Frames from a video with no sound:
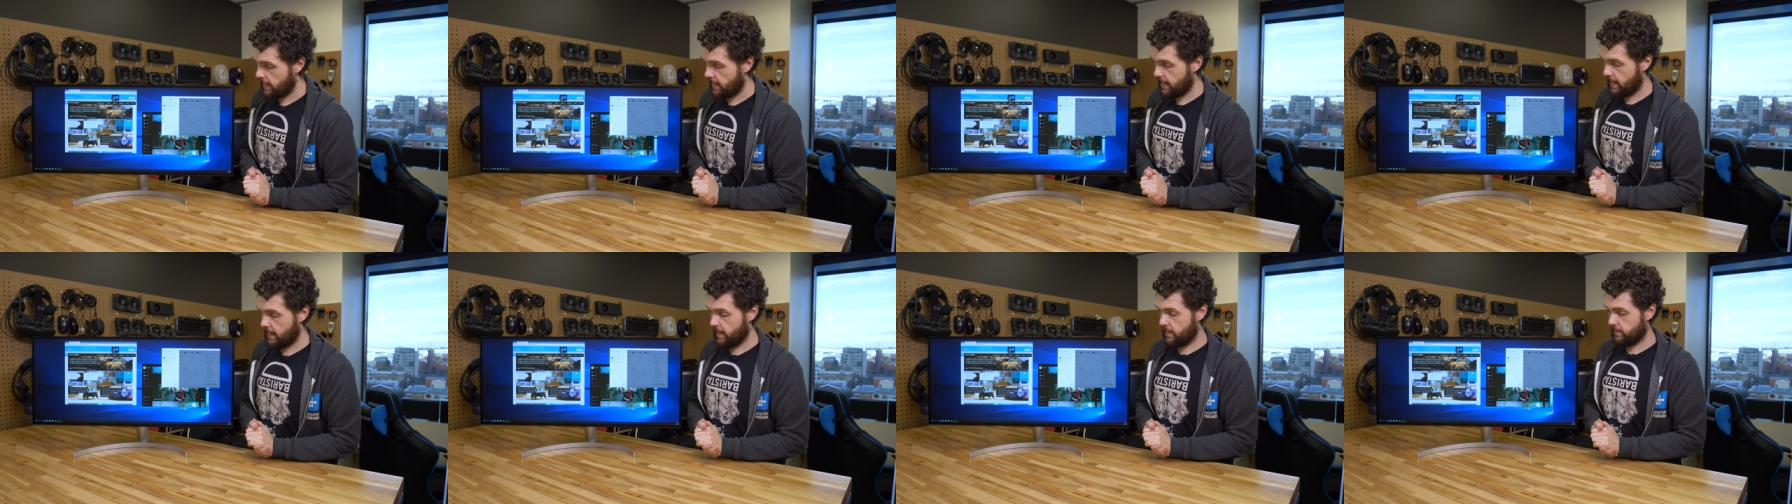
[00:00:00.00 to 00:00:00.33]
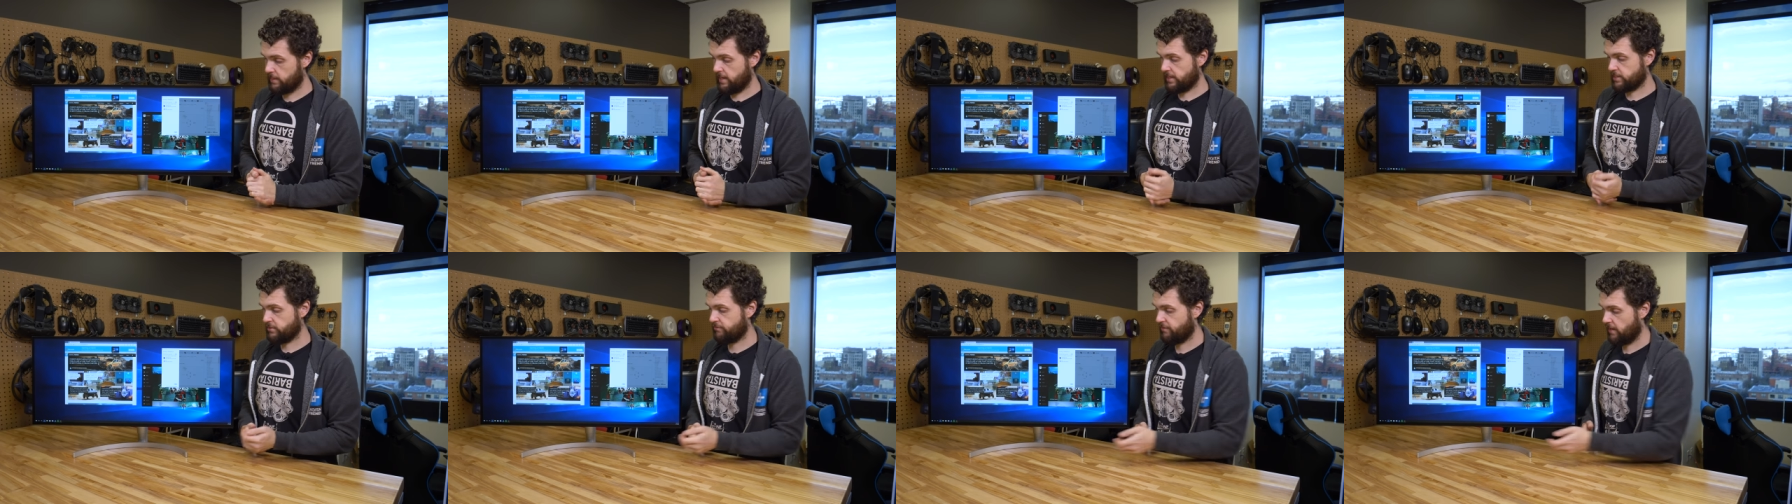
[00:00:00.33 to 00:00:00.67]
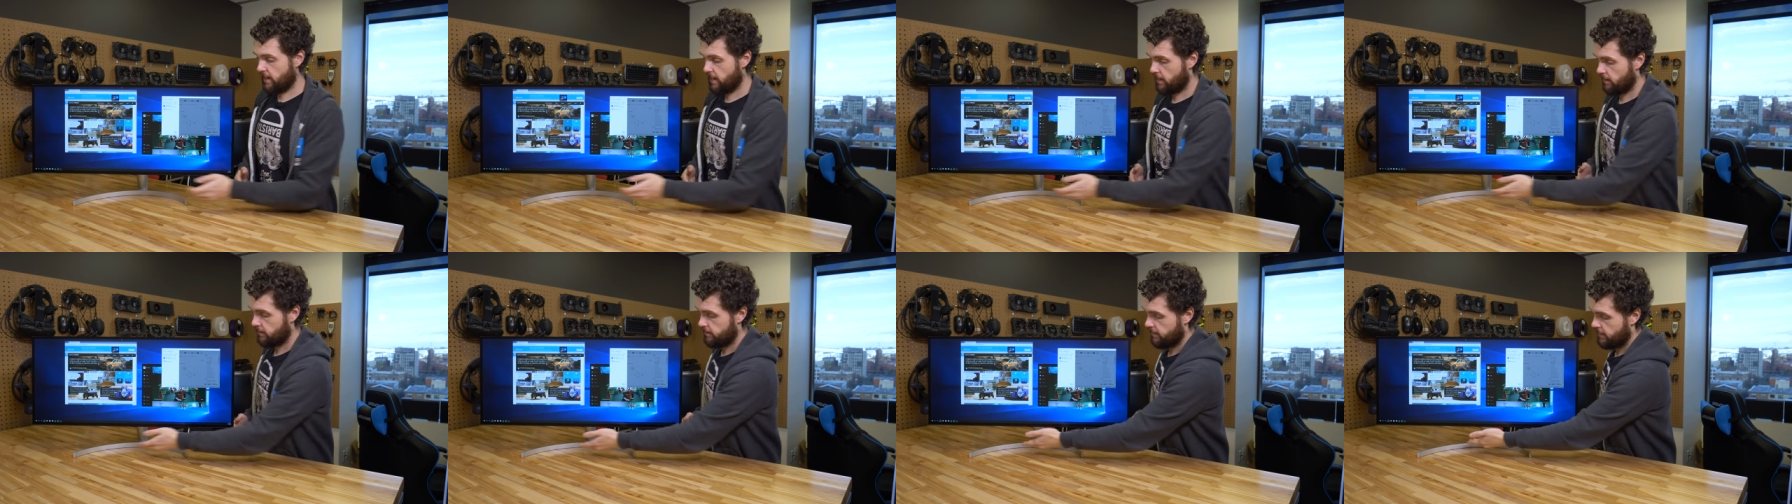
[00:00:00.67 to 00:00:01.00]
and that's
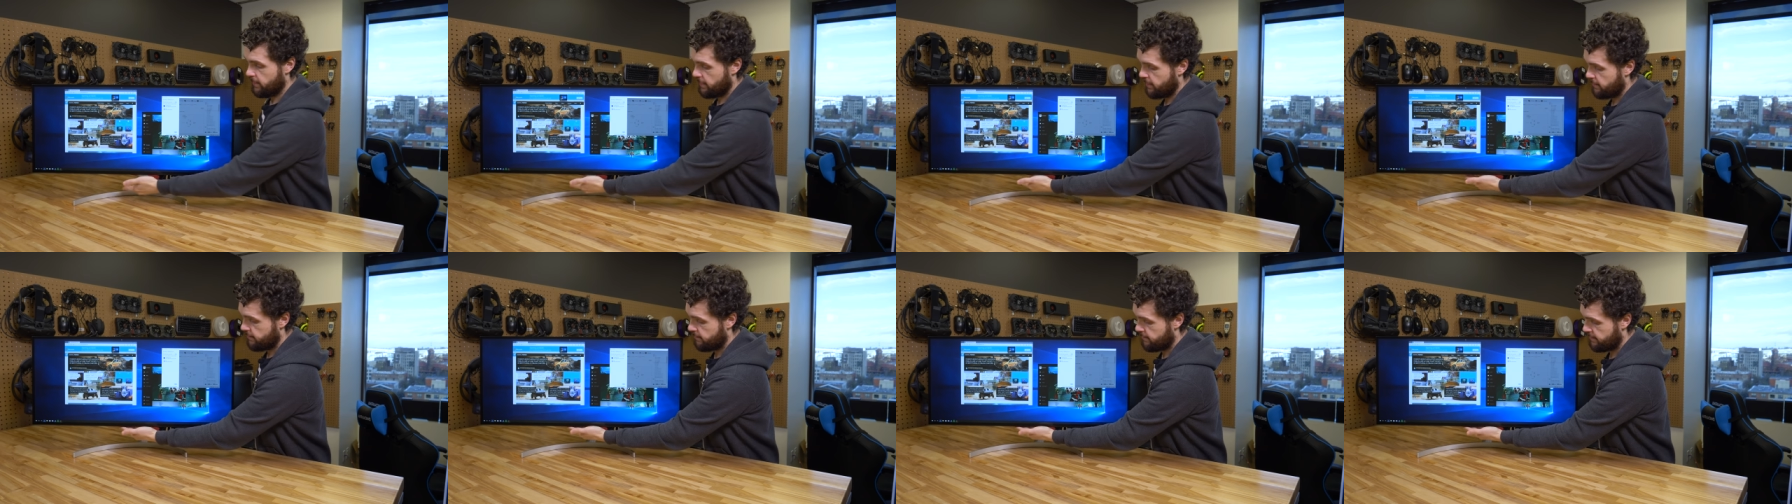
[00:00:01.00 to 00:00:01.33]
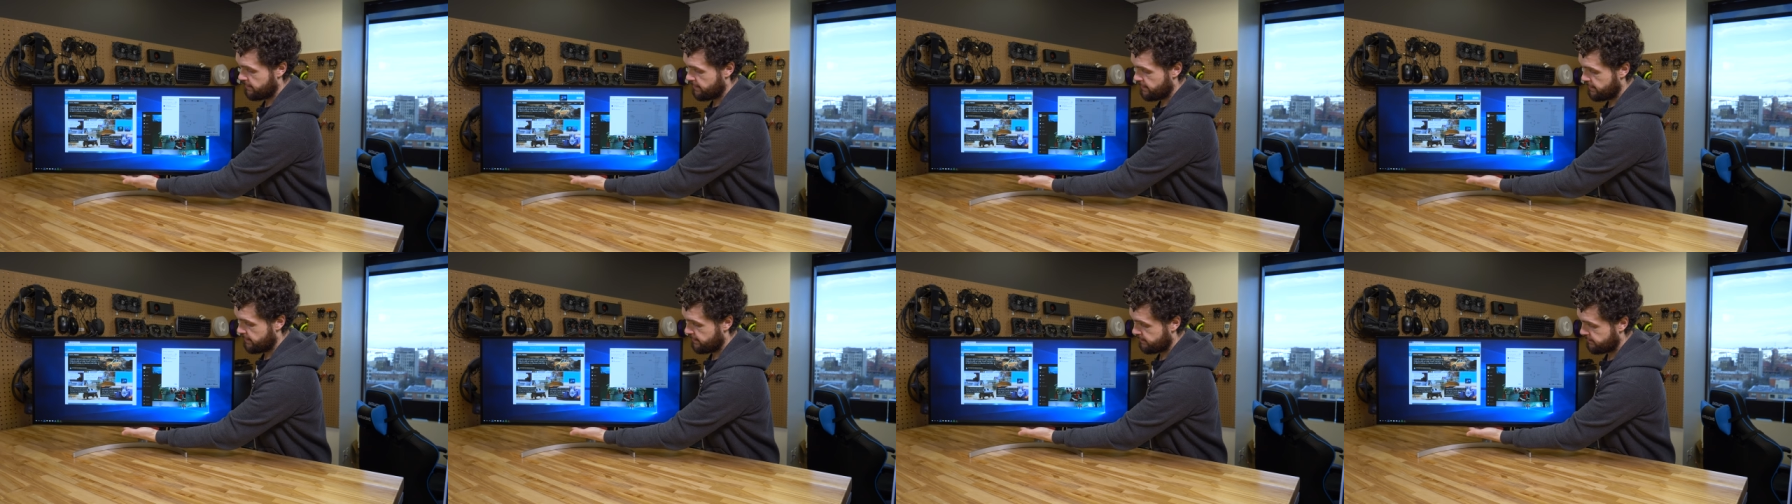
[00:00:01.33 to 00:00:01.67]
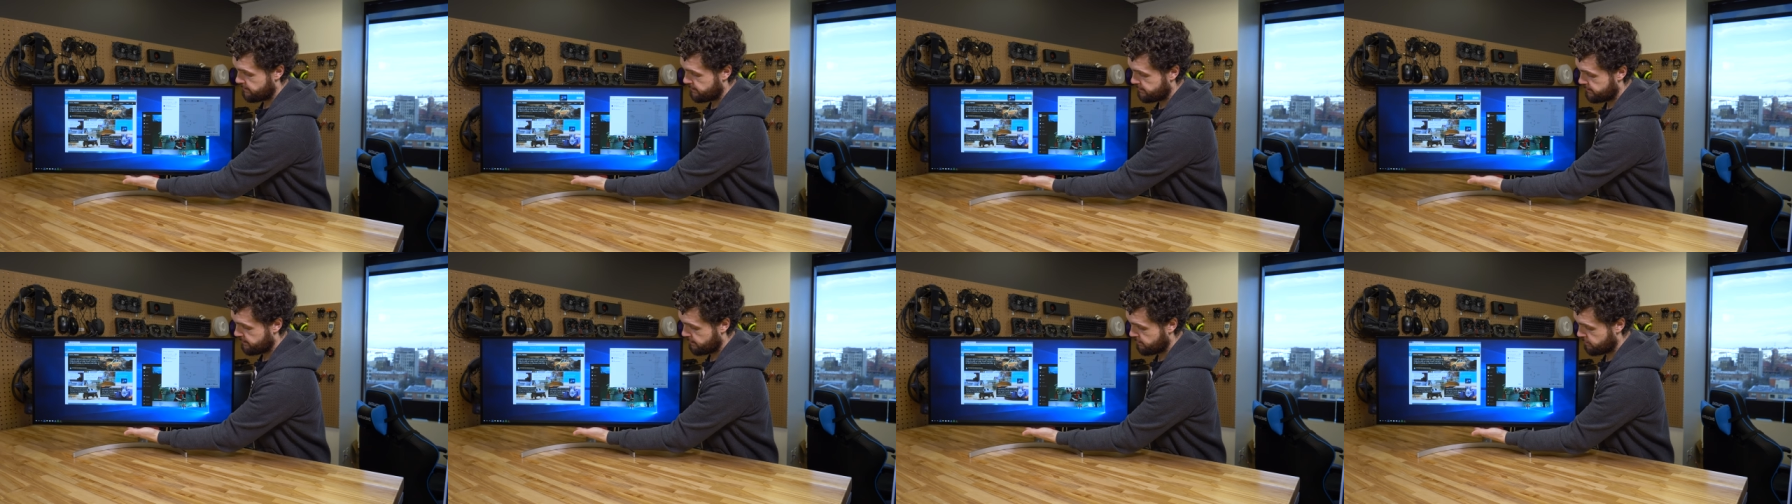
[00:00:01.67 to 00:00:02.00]
found in the
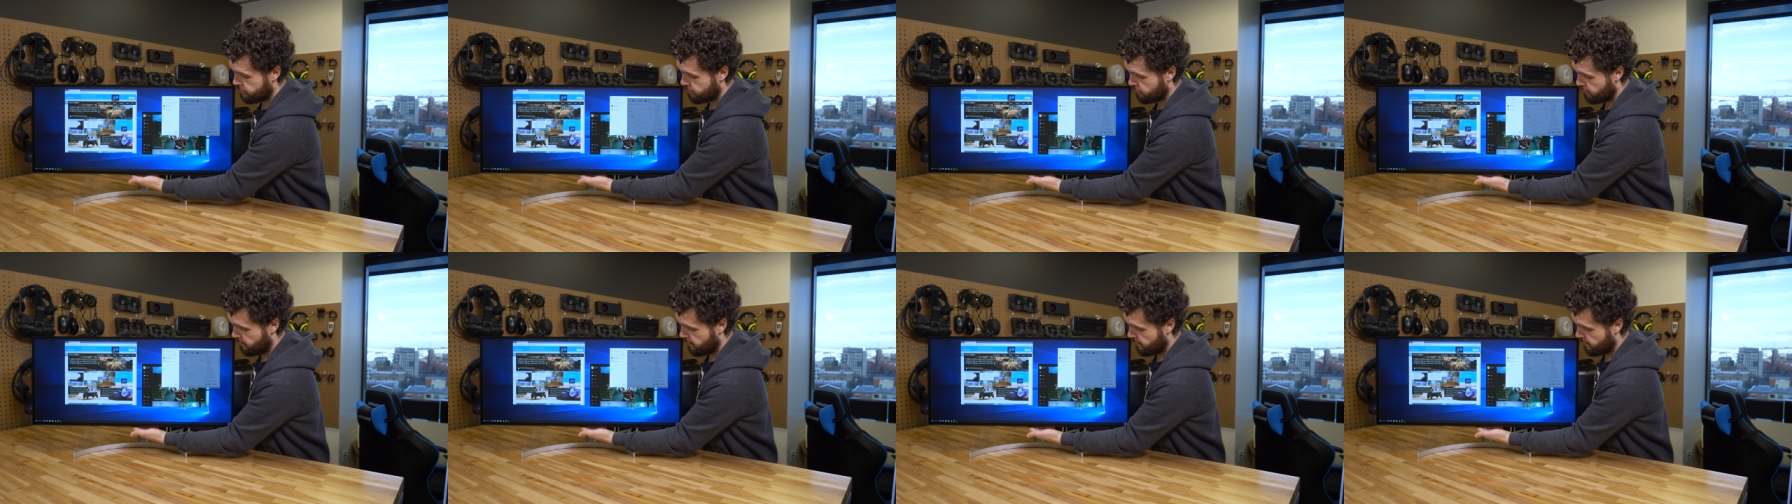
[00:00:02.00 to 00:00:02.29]
center